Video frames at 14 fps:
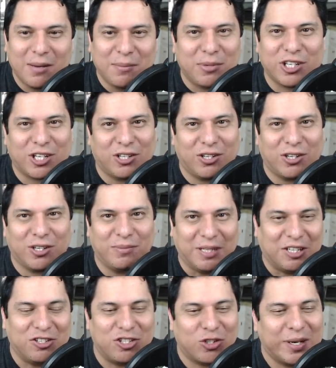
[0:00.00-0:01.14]
particular
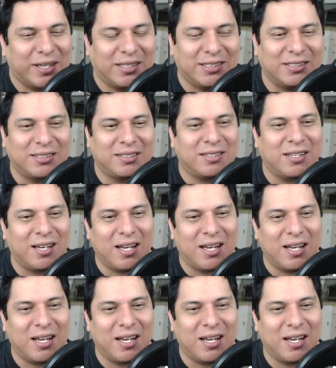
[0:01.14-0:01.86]
Easter eggs.